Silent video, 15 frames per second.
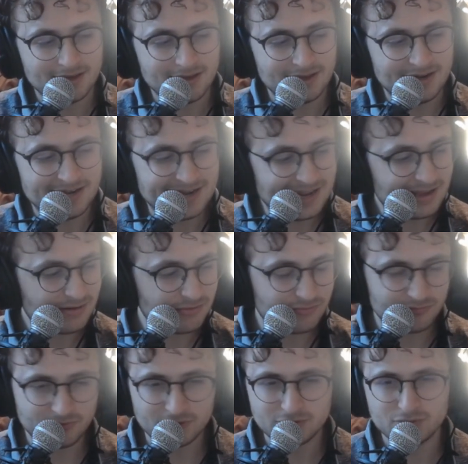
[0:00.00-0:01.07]
a Nick
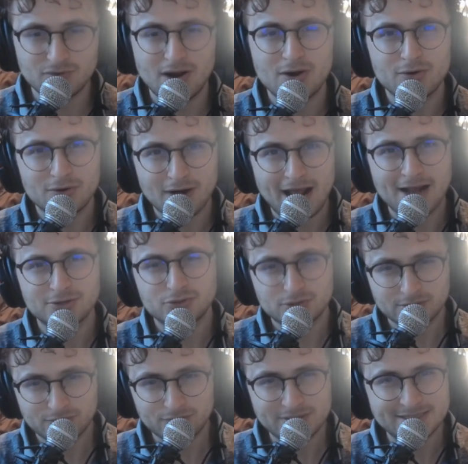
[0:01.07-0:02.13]
first rounder
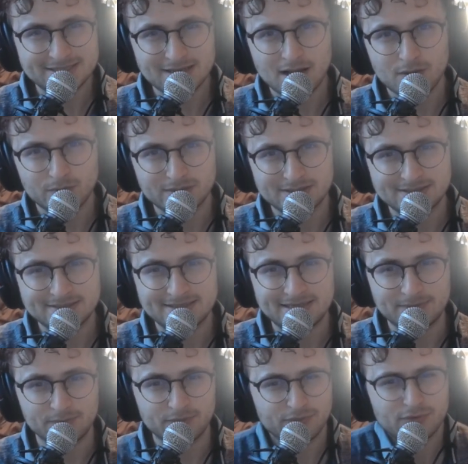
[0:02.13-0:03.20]
actually re-sign with the
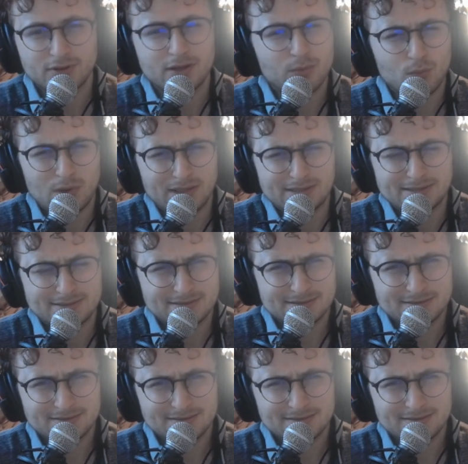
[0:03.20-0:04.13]
team for like once.